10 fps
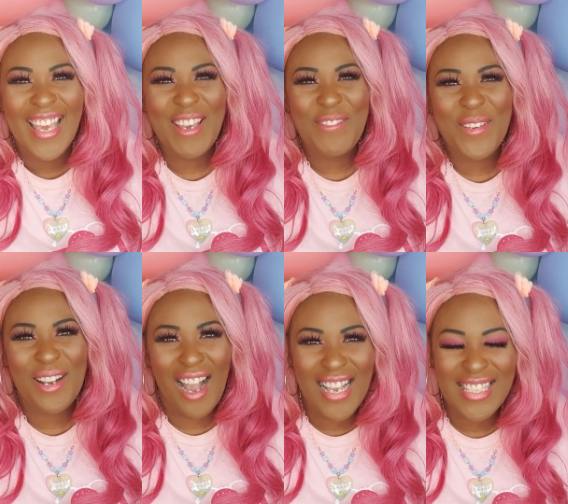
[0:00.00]
If
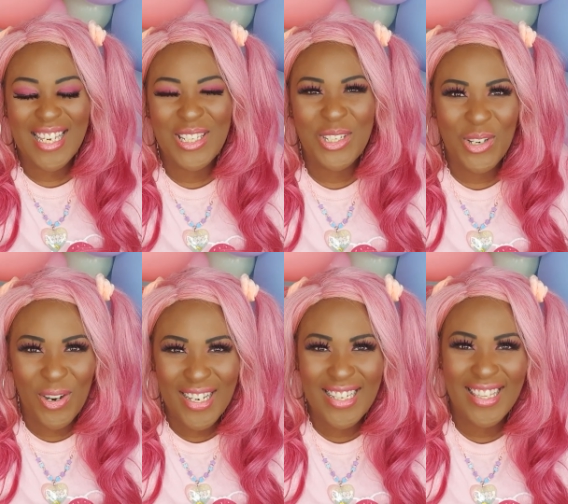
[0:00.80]
you guys
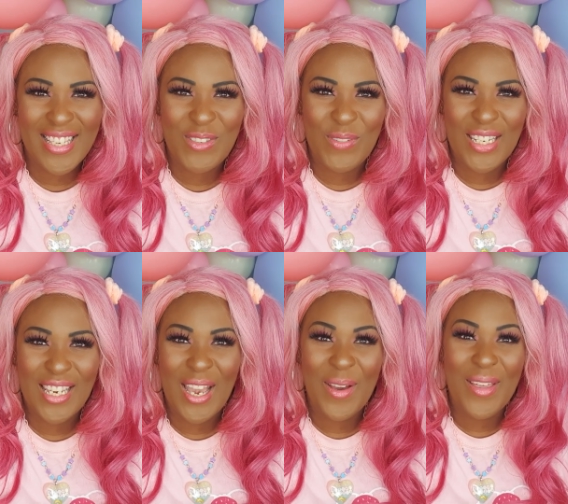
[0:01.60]
enjoyed this
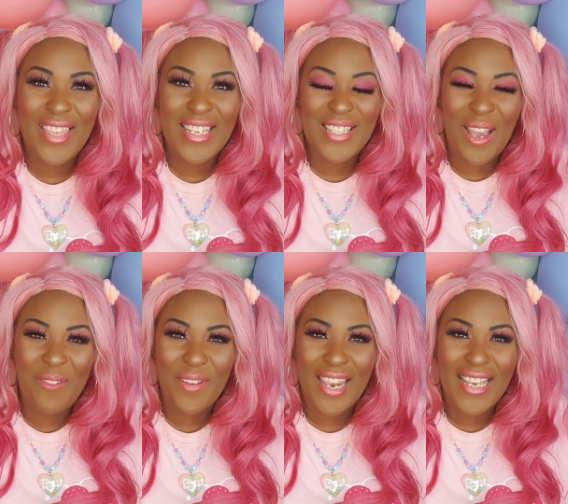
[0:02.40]
video, then
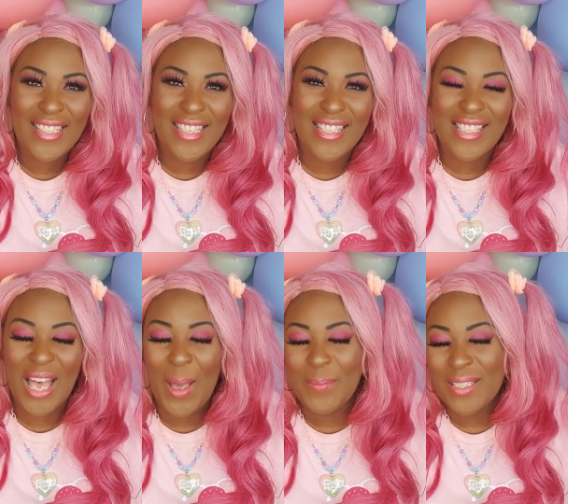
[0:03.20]
don't forget to
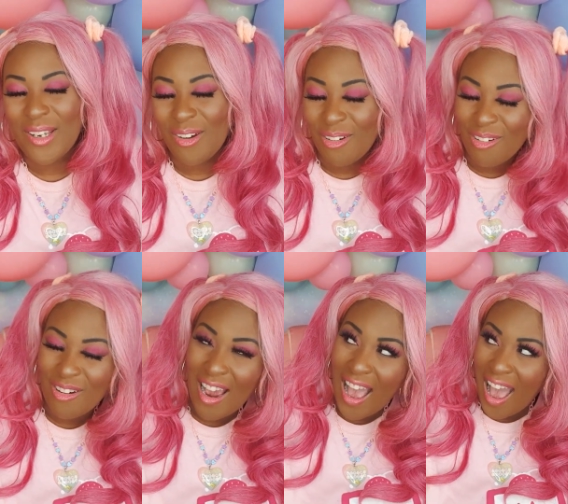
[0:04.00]

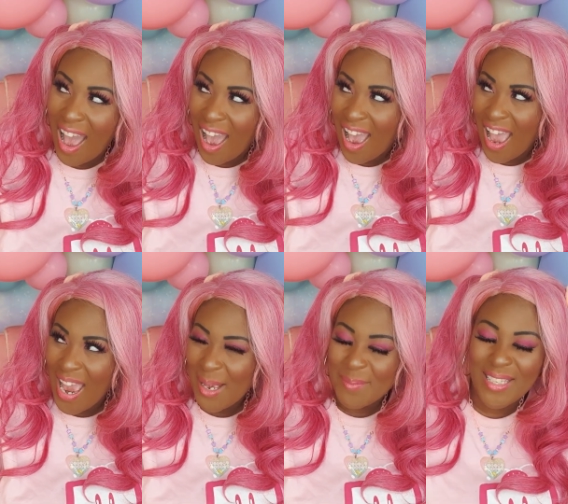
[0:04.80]
subscribe
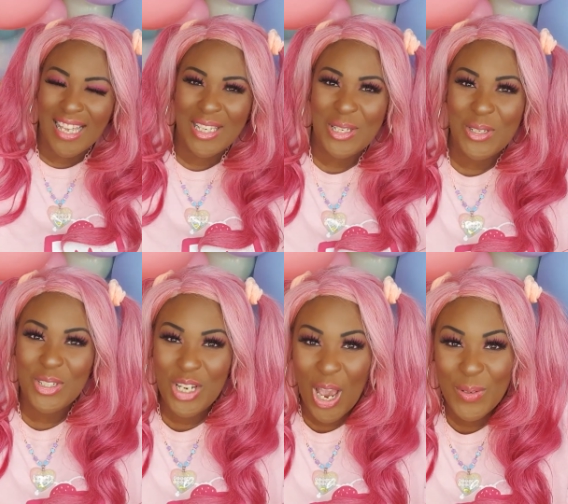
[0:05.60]
subscribe so that you
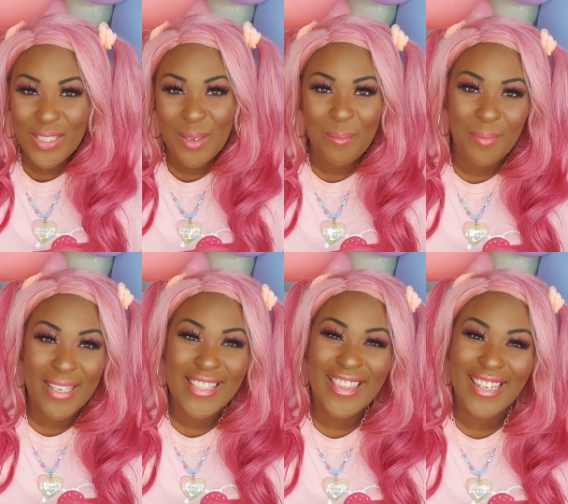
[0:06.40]
don't
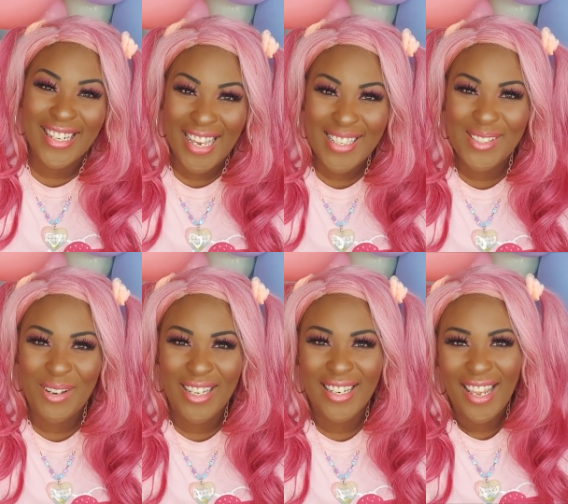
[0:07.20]
miss the
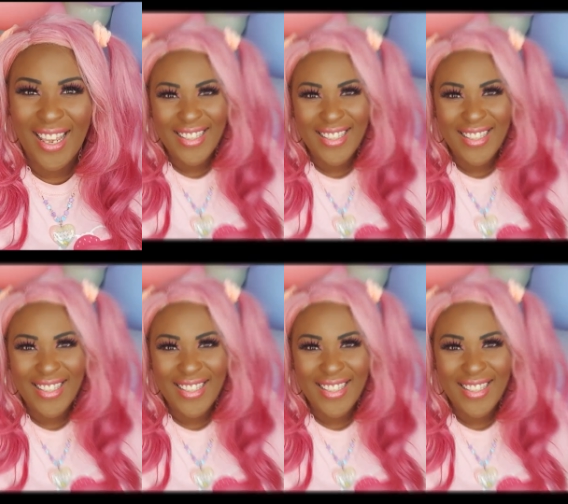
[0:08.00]
next one.